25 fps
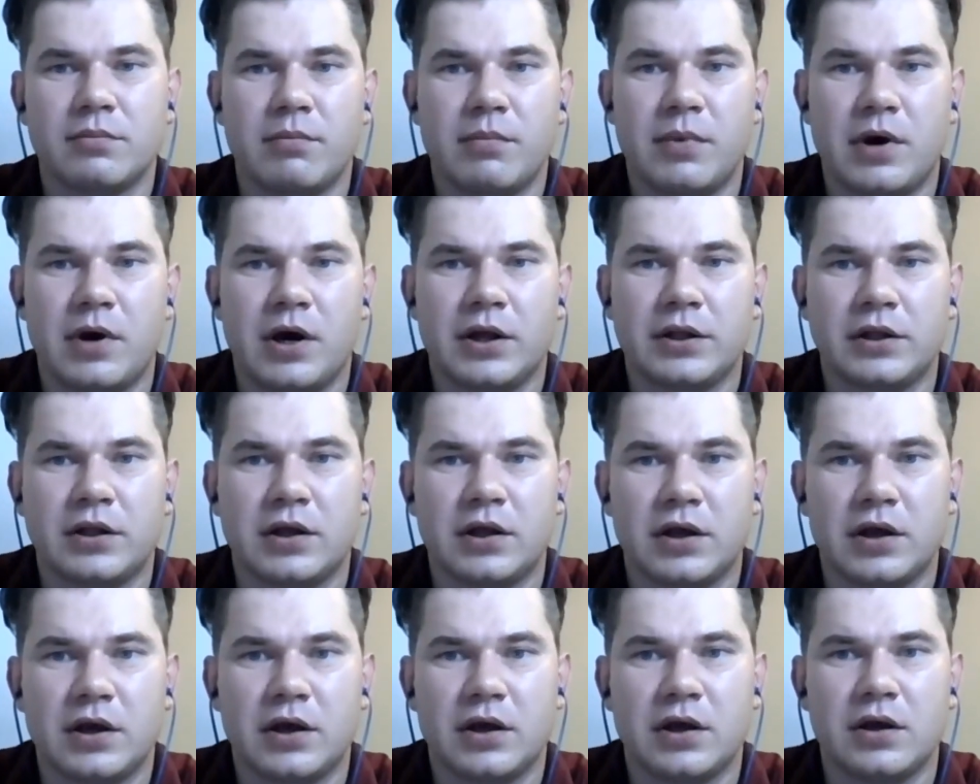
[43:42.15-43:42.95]
But
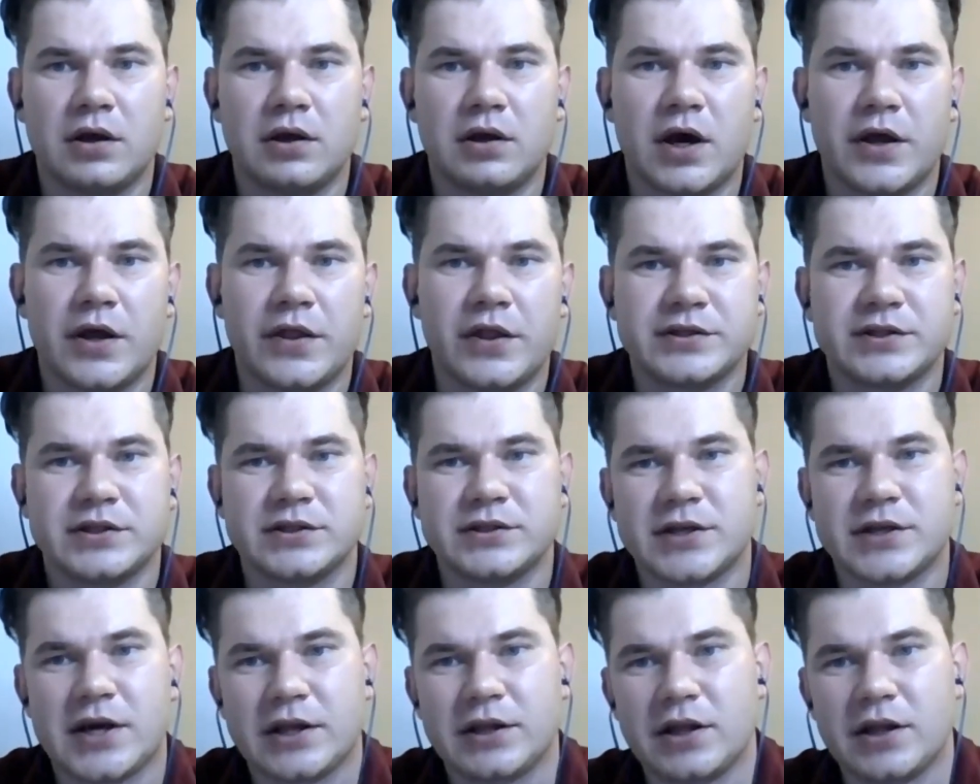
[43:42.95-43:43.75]
uh, other
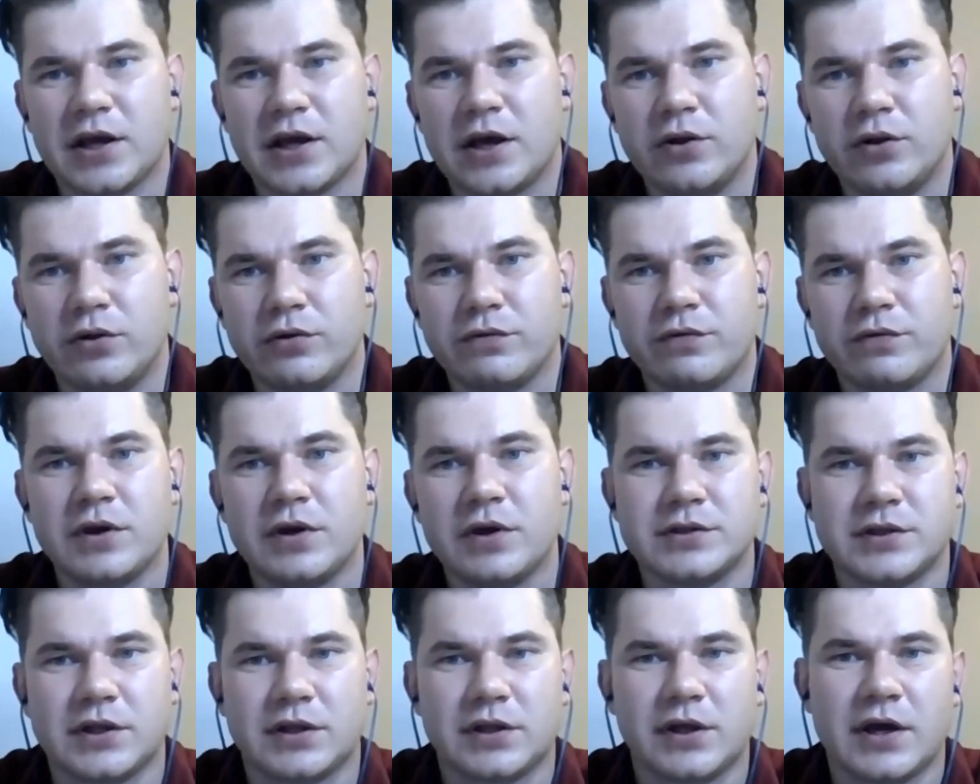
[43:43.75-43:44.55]
than that, I don't
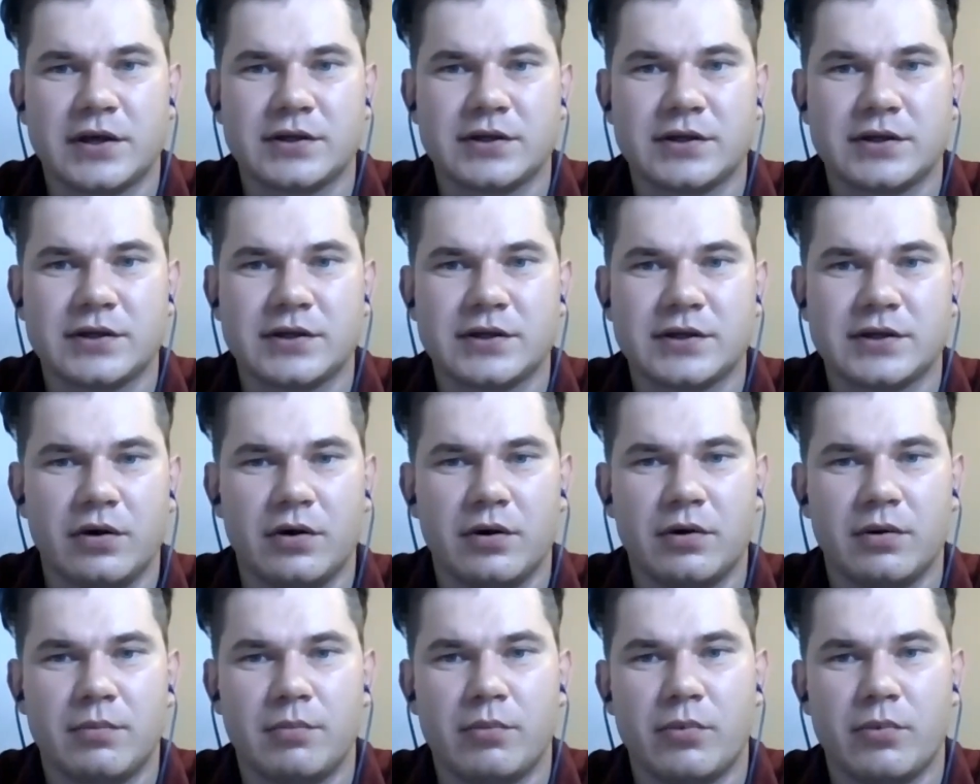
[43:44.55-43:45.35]
think that has too
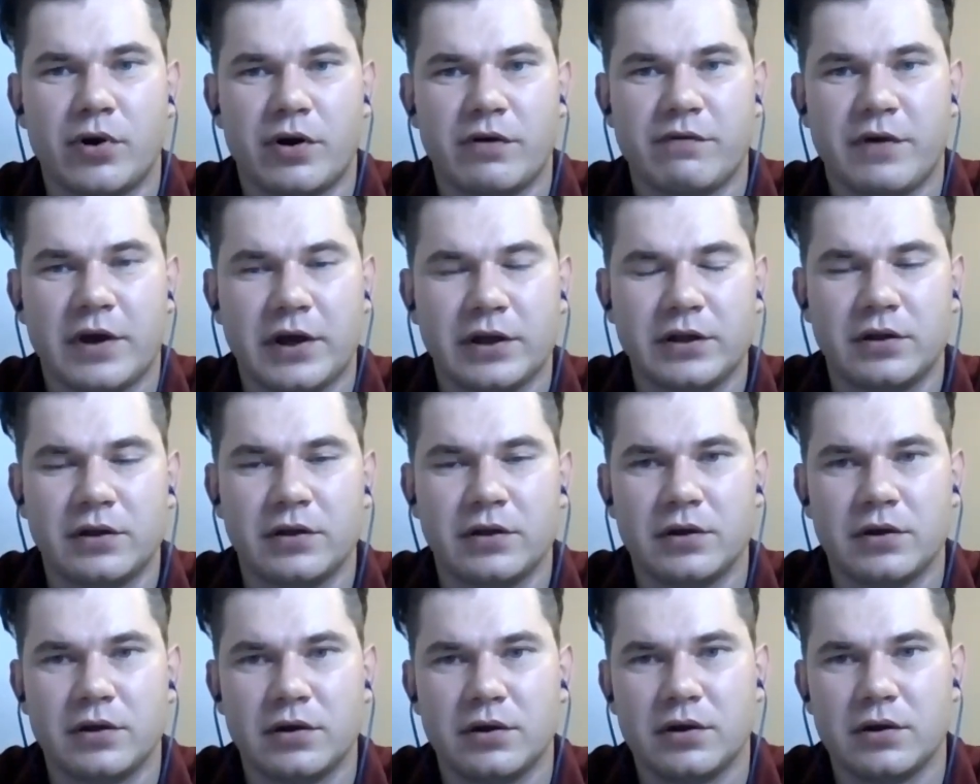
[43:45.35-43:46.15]
much uh, more
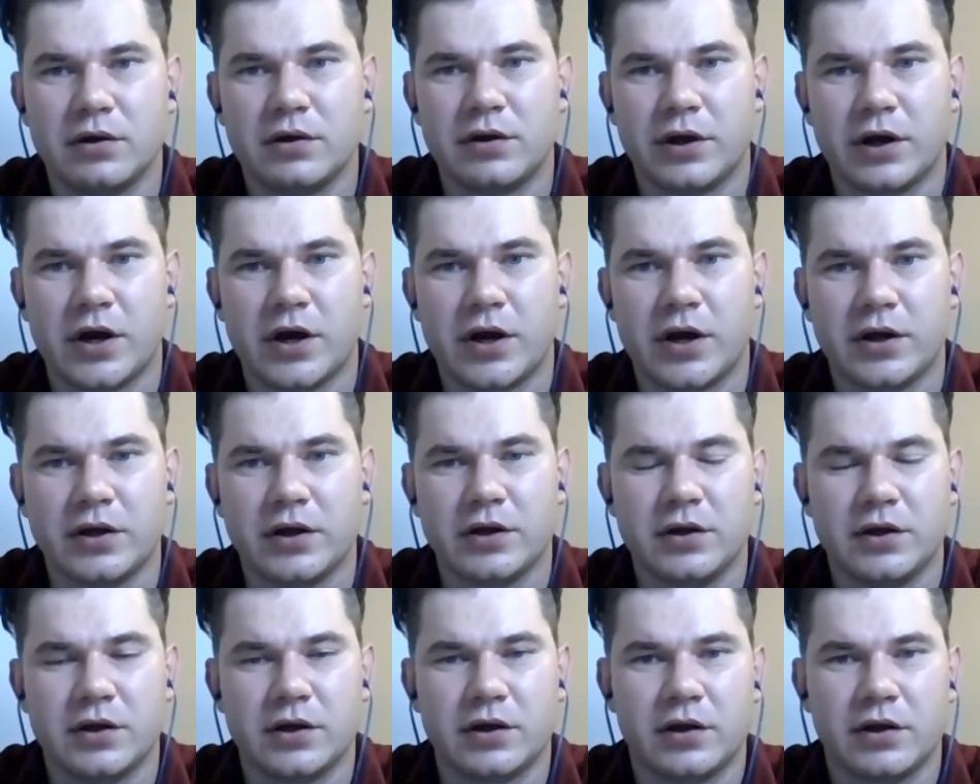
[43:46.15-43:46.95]
effect
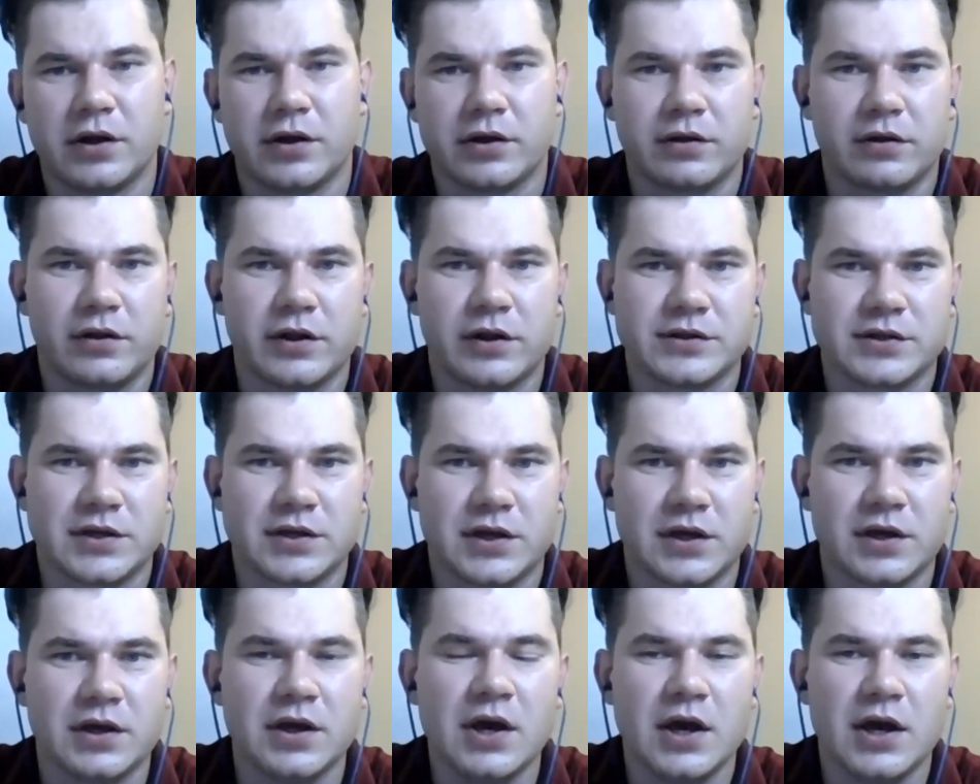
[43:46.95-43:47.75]
regarding here. Like
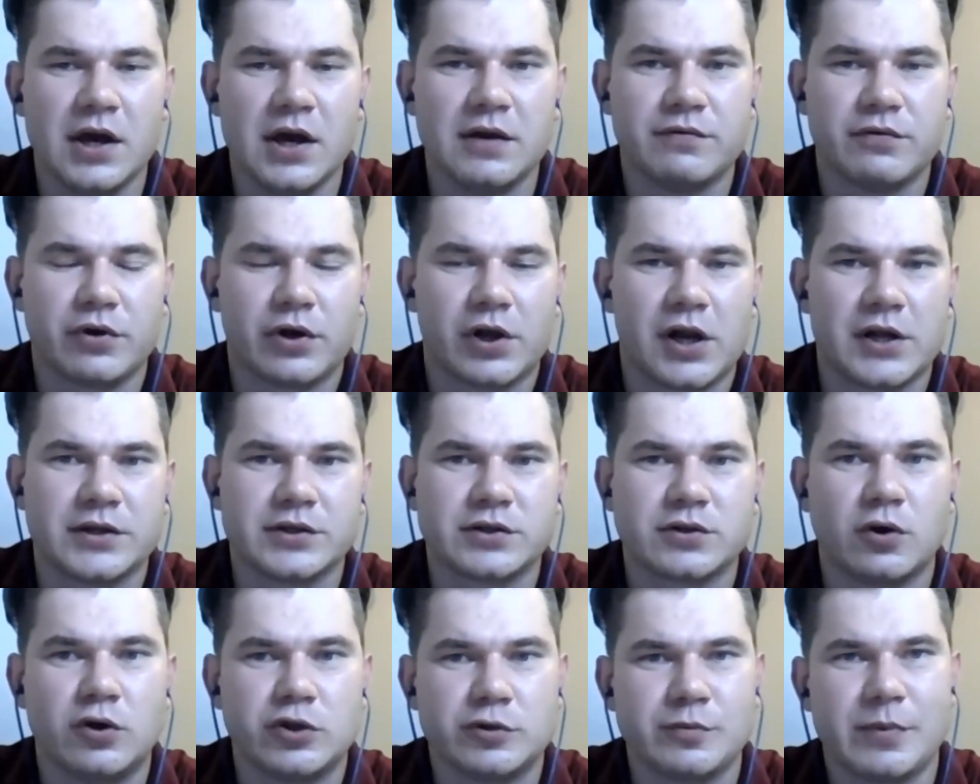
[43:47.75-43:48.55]
let's say if your hair
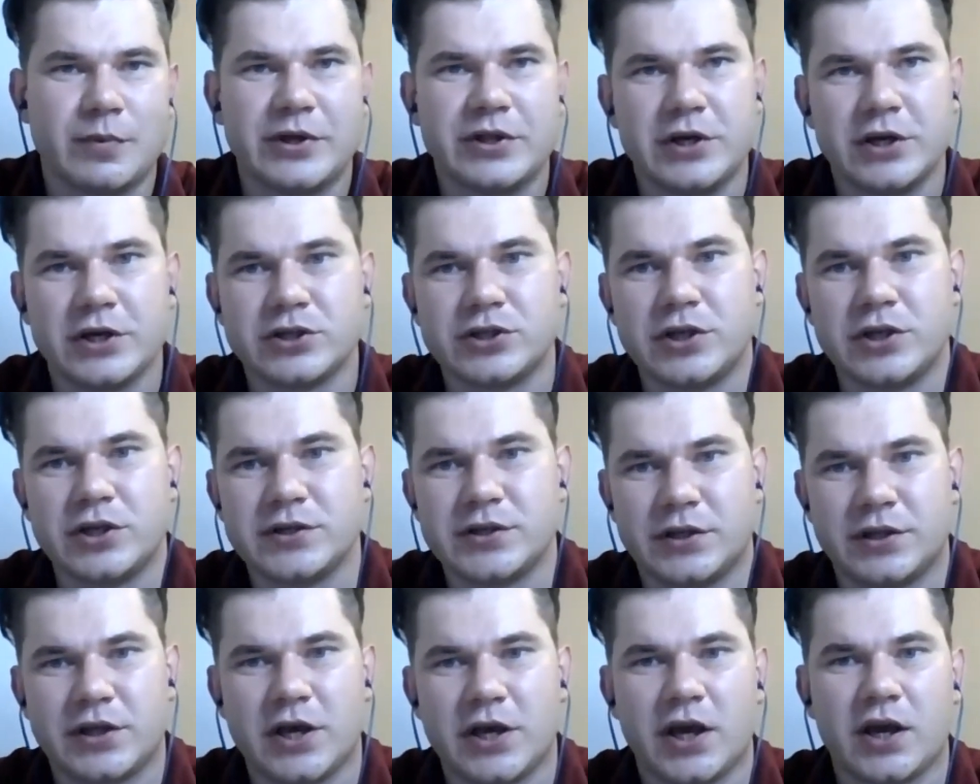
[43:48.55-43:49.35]
loss is caused by
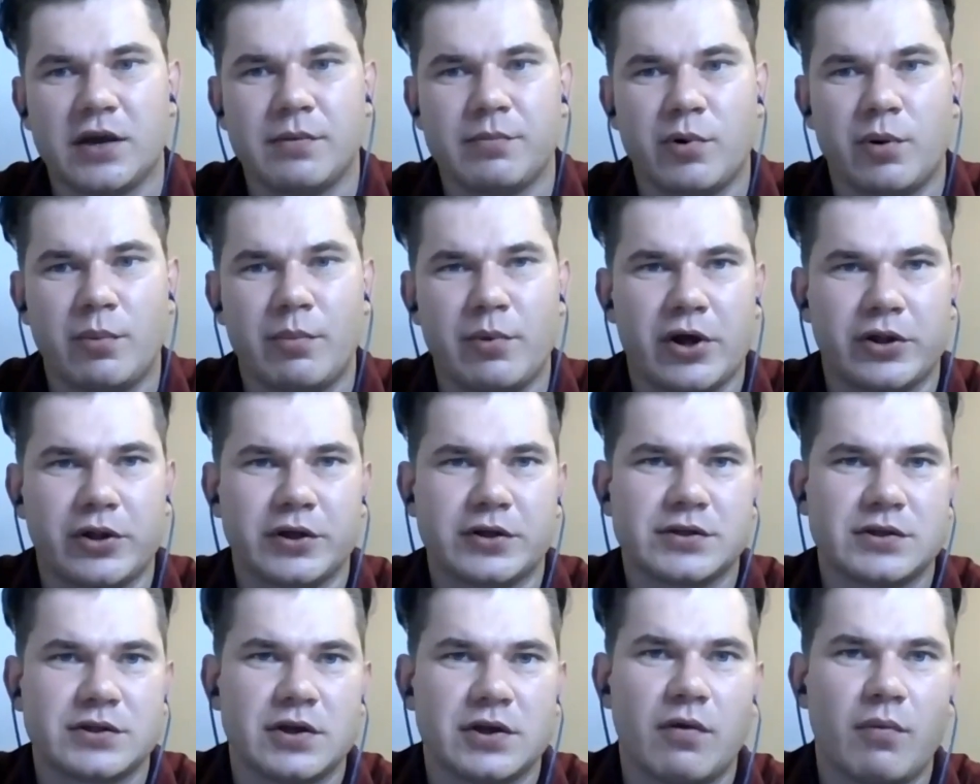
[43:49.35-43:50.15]
DHTs, and taking
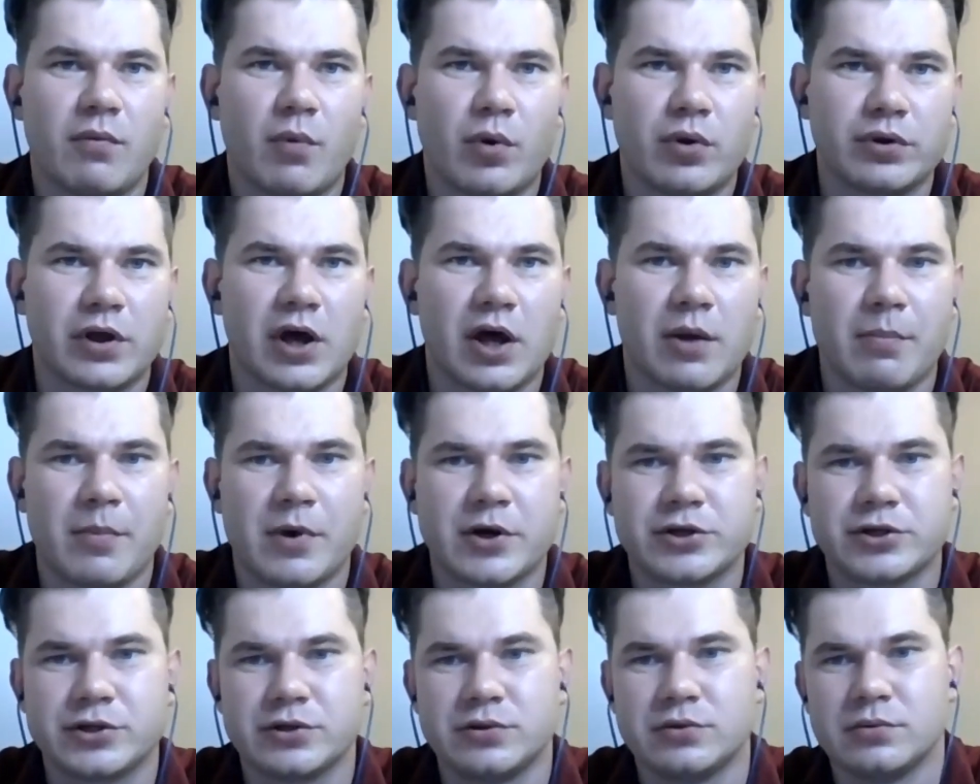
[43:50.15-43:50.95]
probiotics won't have
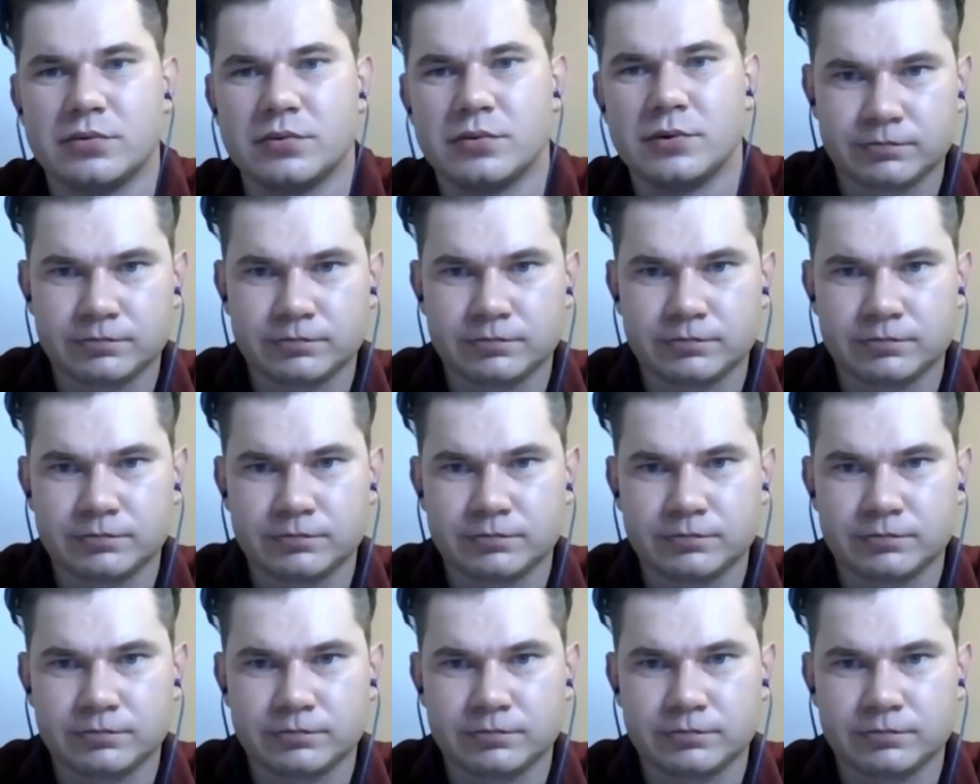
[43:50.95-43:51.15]
much. So.